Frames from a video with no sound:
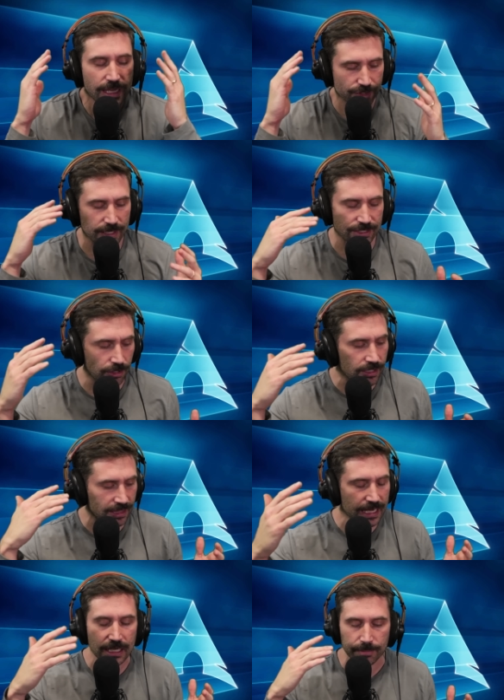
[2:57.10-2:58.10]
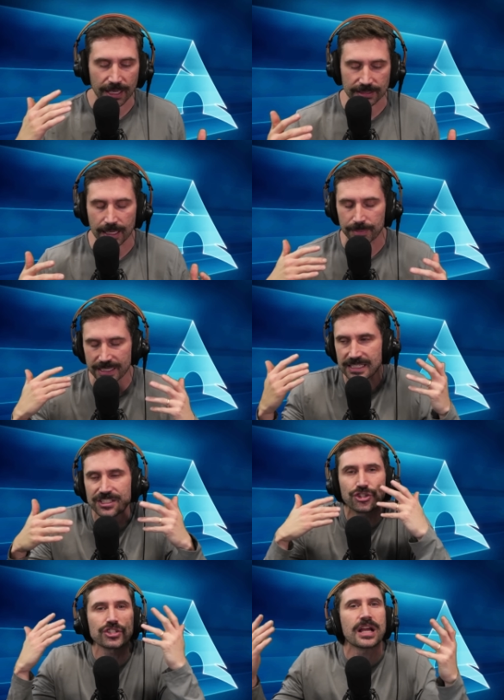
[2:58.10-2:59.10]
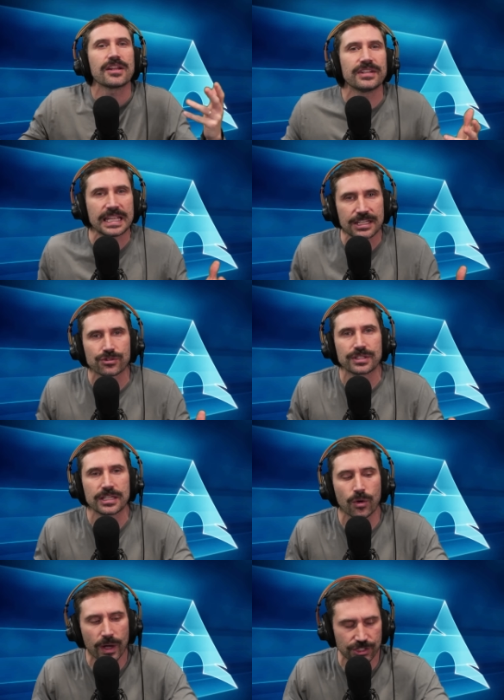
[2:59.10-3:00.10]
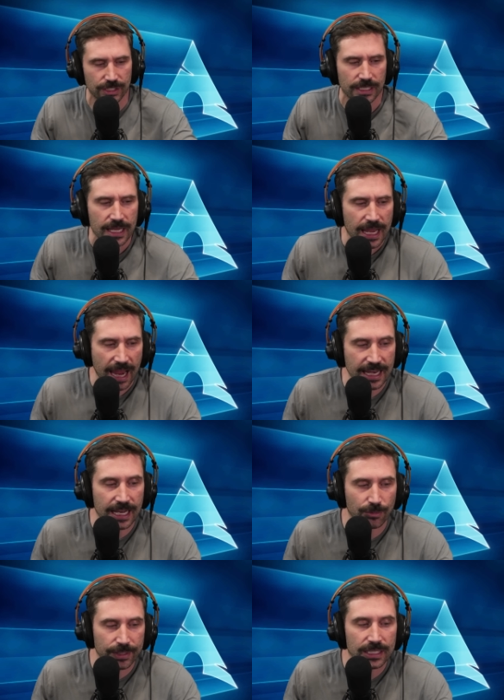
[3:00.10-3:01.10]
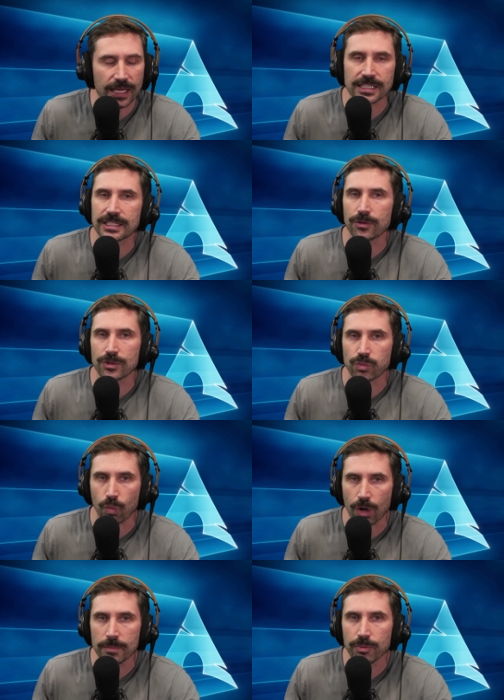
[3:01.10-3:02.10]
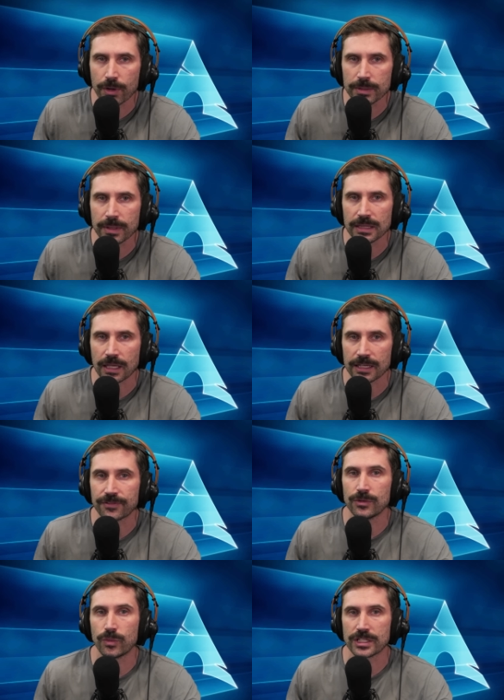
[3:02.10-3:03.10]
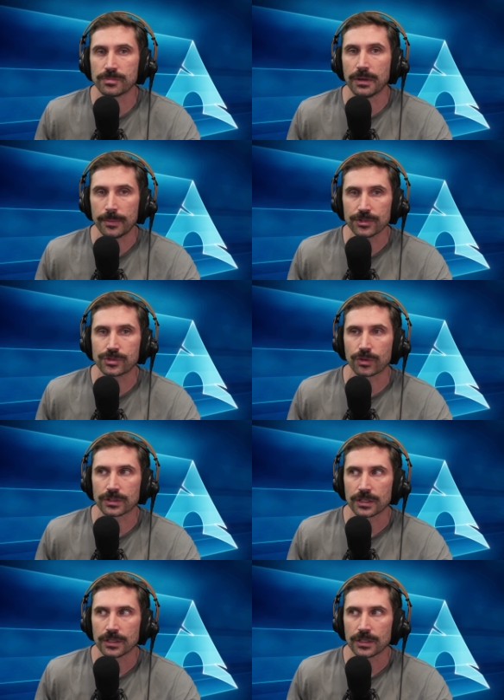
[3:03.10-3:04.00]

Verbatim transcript: So I started thinking about that because it's just kind of an interesting question. And I realized there was one point in my life in which bubble sort